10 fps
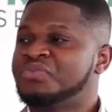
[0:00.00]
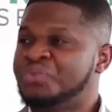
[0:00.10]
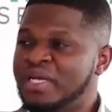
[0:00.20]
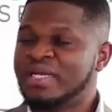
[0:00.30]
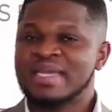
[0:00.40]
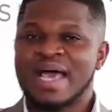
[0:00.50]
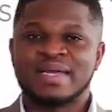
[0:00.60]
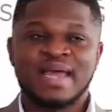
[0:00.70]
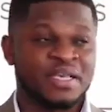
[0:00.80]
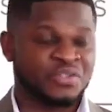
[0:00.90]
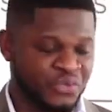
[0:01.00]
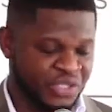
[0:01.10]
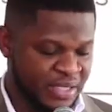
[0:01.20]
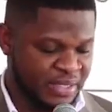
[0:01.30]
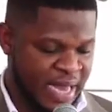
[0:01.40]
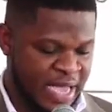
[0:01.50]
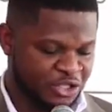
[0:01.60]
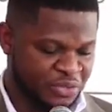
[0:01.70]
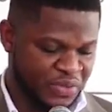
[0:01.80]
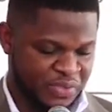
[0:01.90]
reeling under excruciating
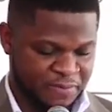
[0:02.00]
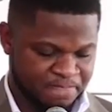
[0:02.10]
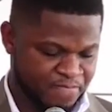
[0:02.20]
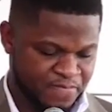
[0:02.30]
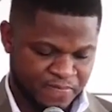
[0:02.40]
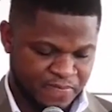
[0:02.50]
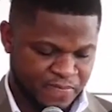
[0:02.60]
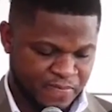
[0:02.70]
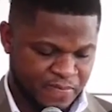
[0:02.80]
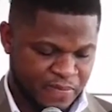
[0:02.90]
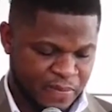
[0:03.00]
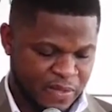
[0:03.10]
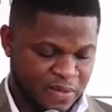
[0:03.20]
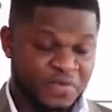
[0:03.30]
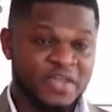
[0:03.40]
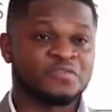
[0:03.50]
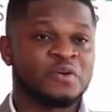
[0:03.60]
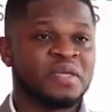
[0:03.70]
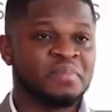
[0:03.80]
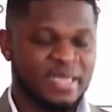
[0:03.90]
hardships. Friends
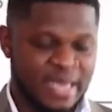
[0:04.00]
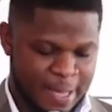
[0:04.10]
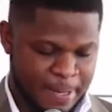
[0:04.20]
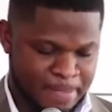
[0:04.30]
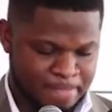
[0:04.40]
from the media,